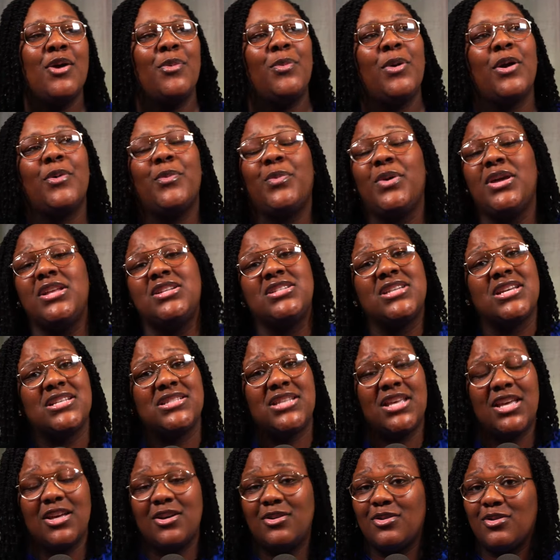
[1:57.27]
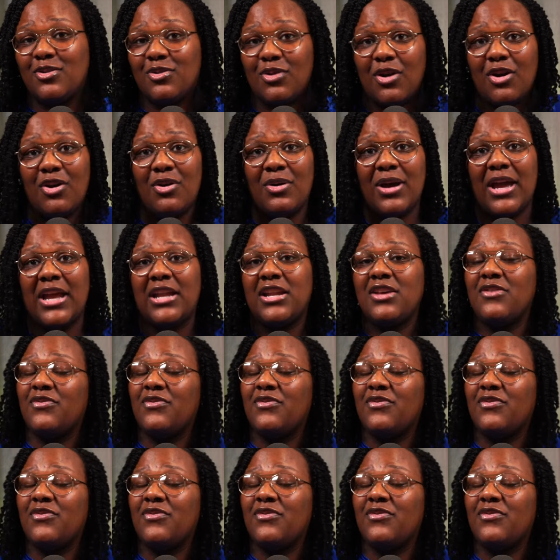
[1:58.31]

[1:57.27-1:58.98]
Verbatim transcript: where we just heal, grow, and